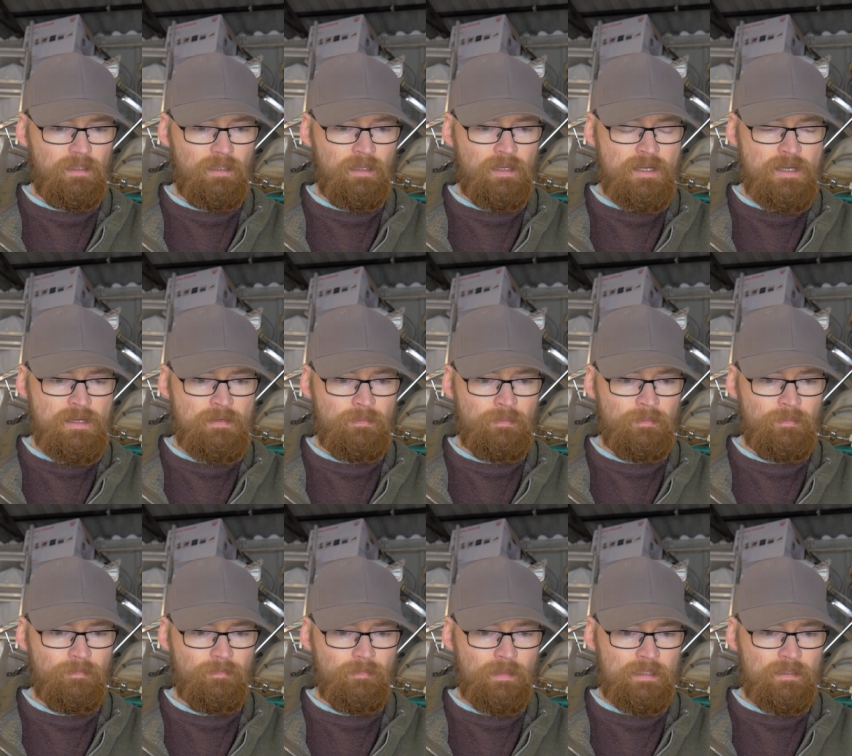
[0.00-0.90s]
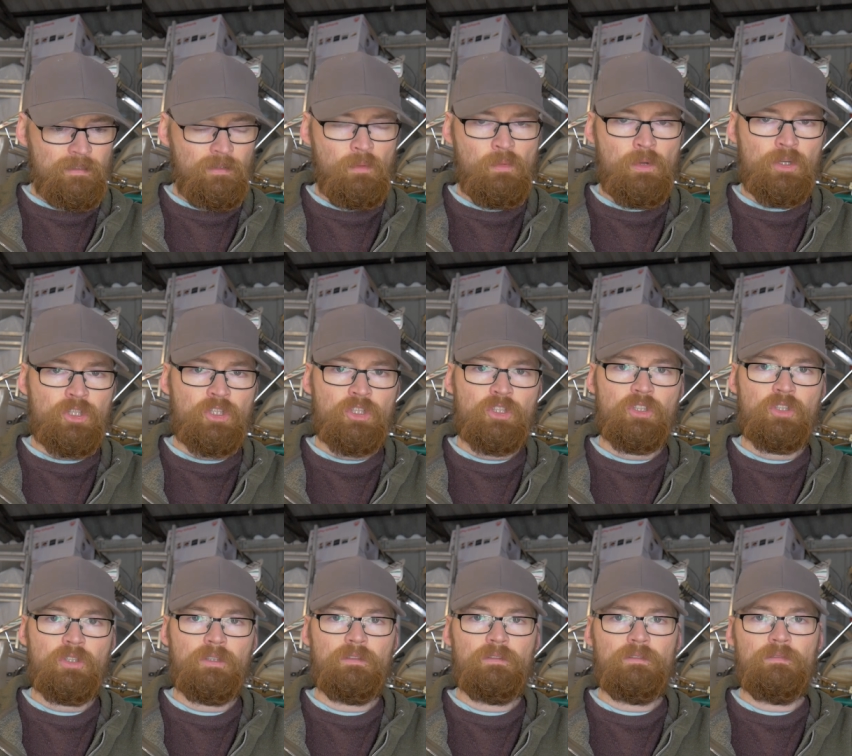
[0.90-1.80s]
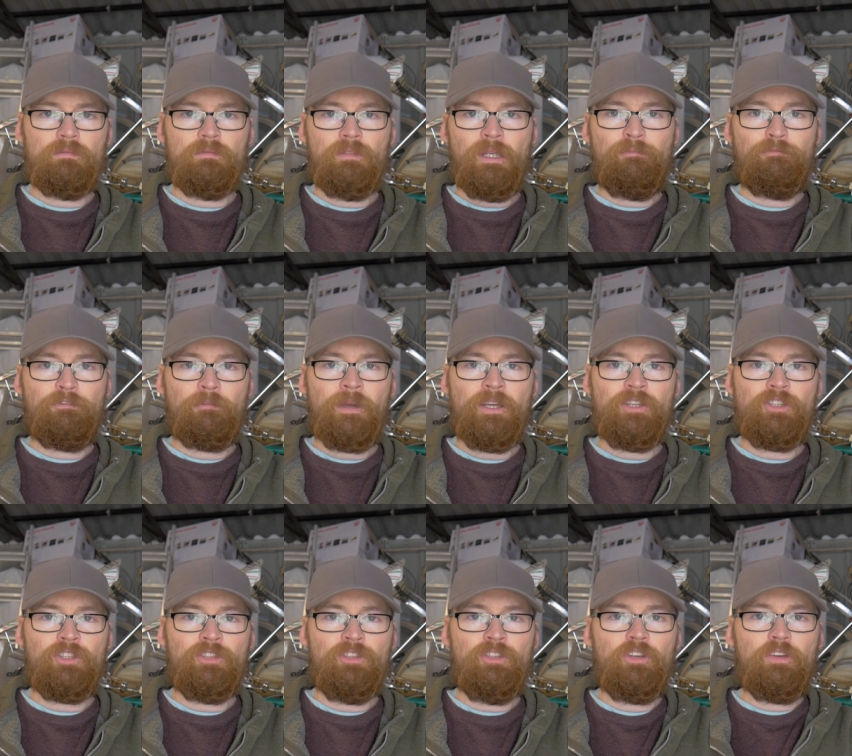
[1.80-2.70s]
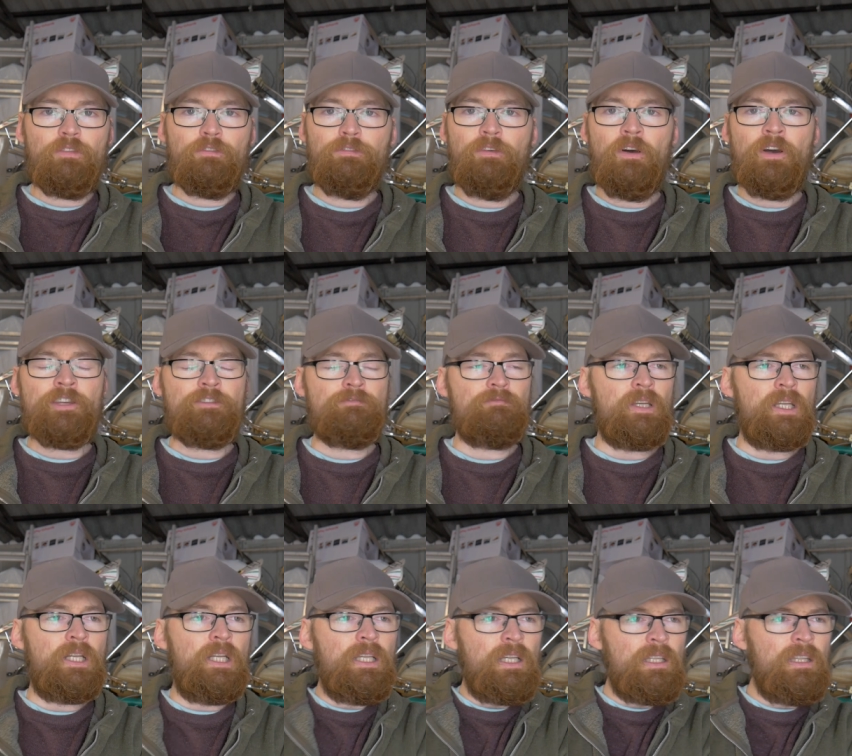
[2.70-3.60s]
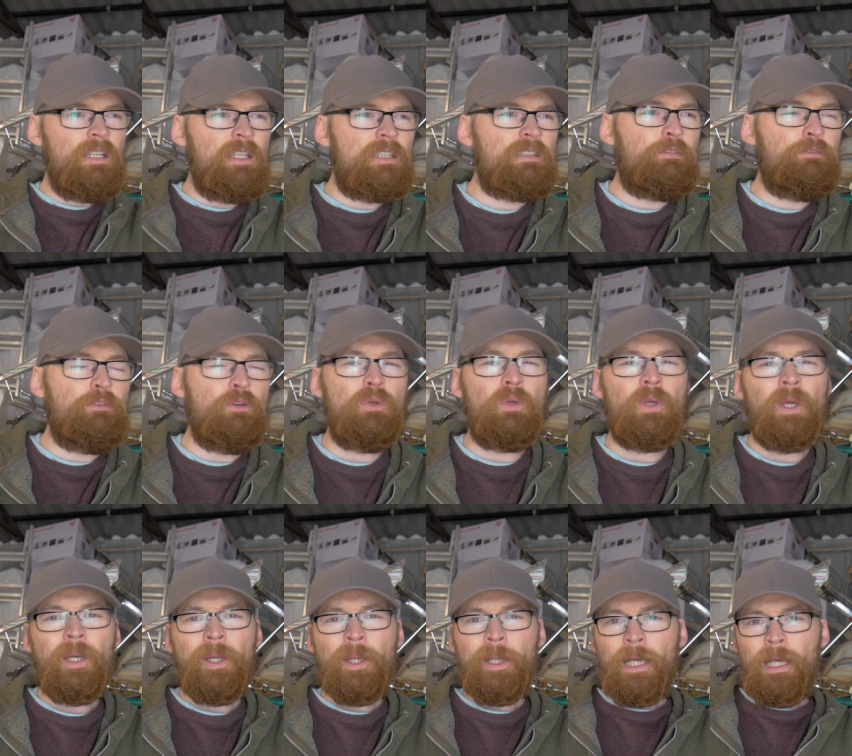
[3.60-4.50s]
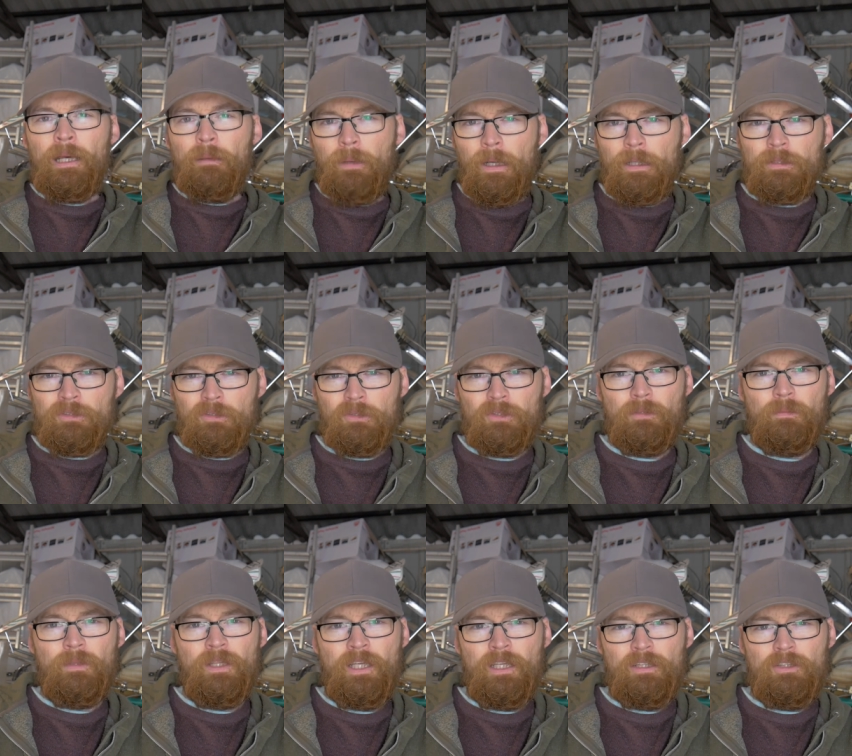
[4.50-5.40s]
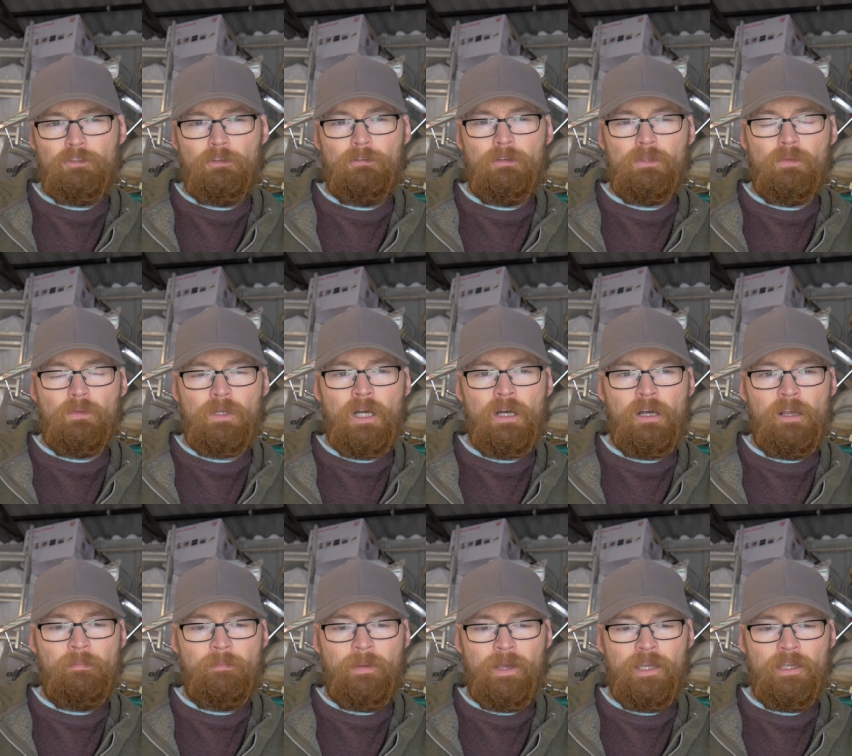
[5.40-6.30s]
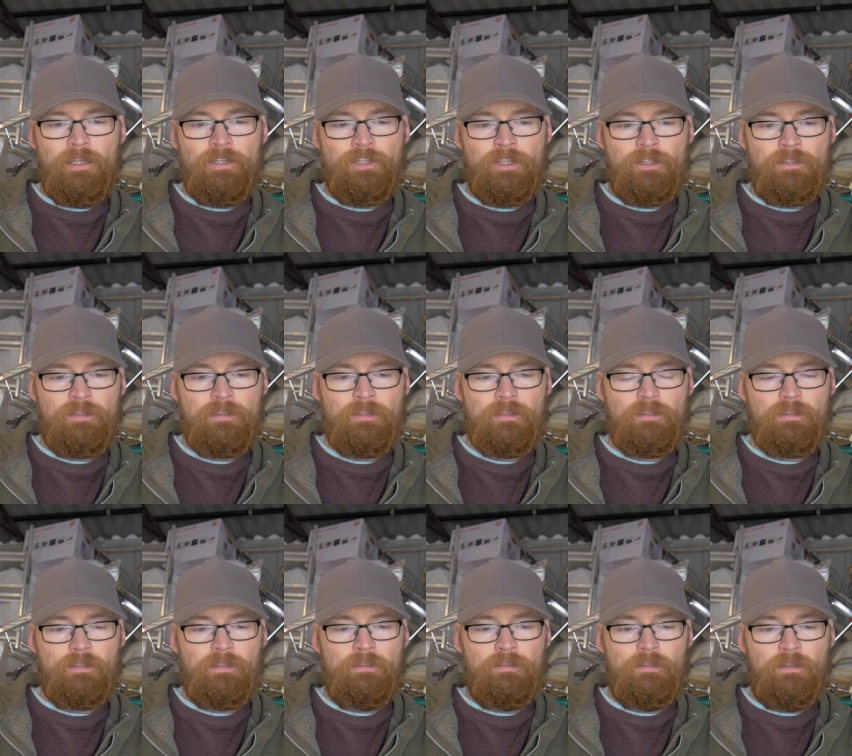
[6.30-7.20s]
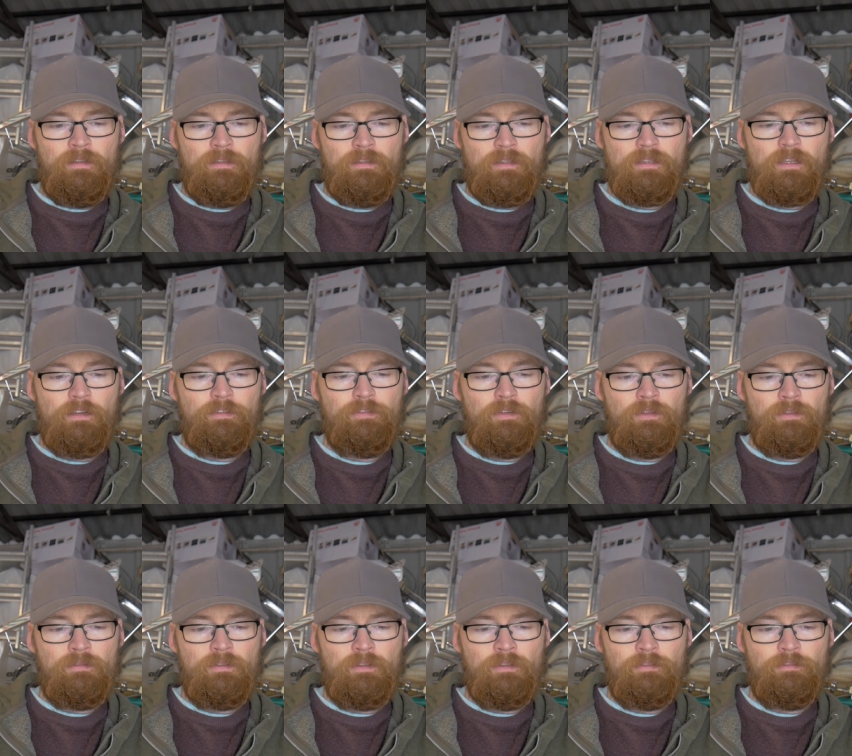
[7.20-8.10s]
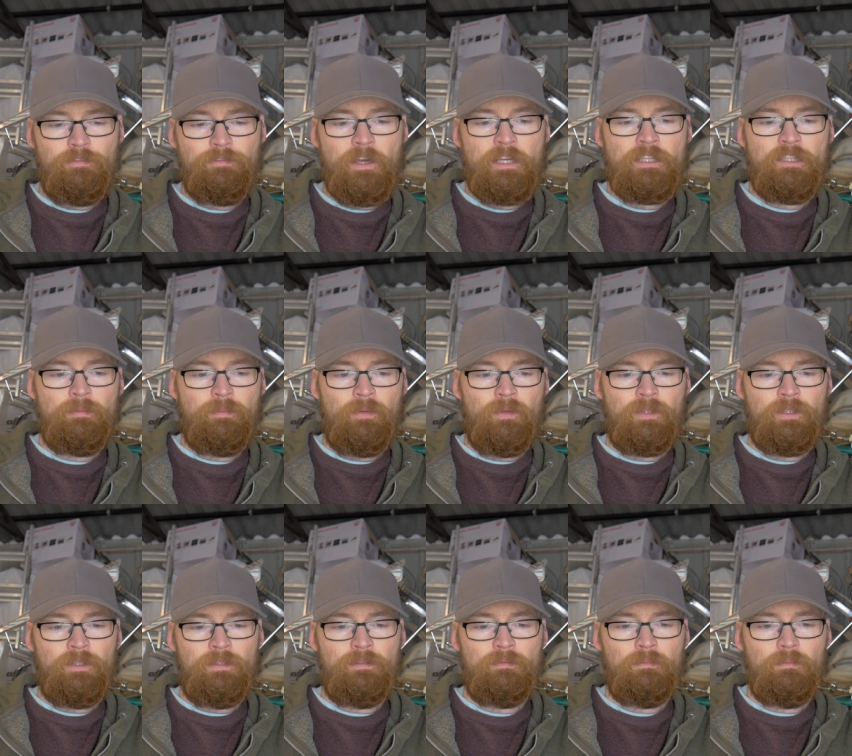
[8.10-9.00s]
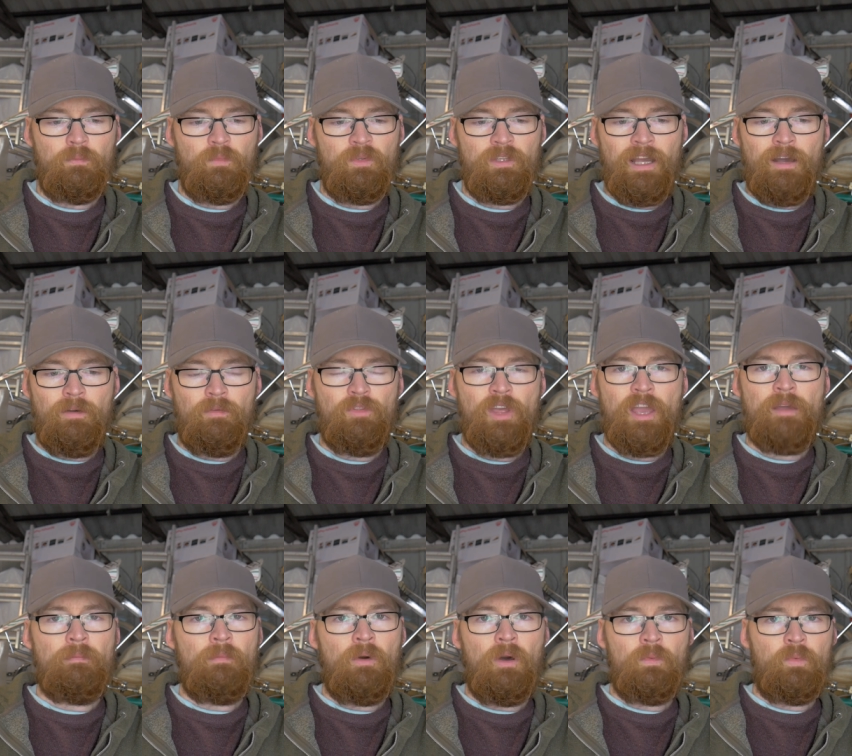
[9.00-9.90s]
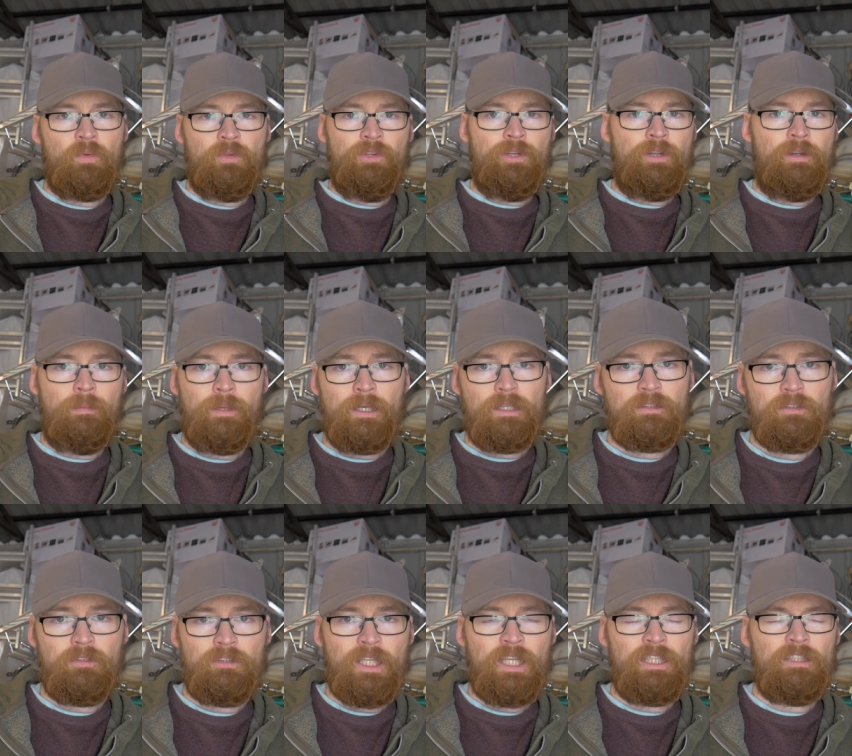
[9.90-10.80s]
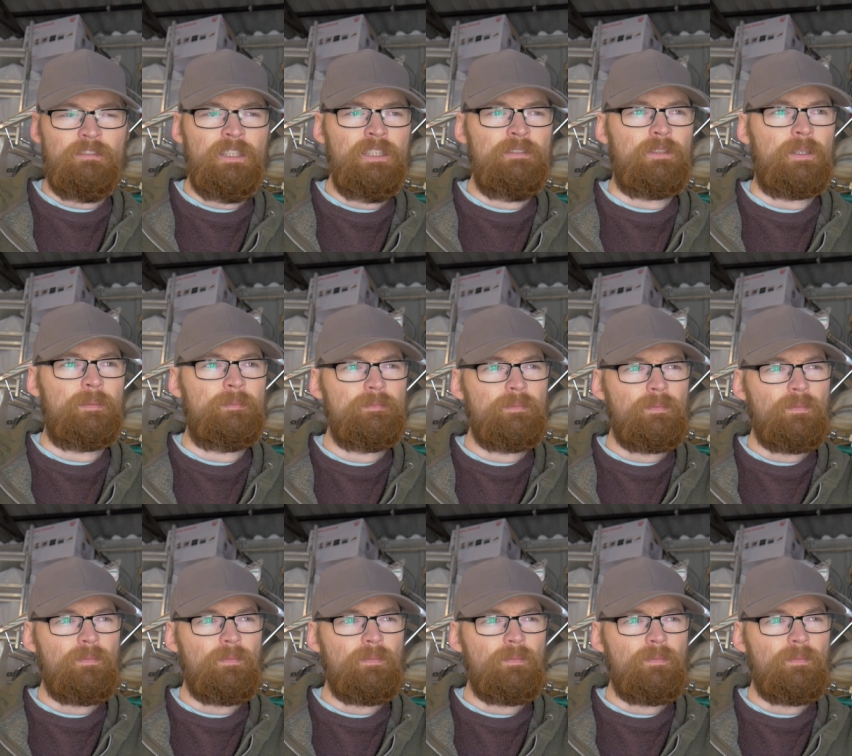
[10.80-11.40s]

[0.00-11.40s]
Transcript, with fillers: Um, there's not much information you can find, really. I think there's a few Posts on some of the historical karting pages and, and stuff on, on Facebook, and without them, I wouldn't know about Susanna either.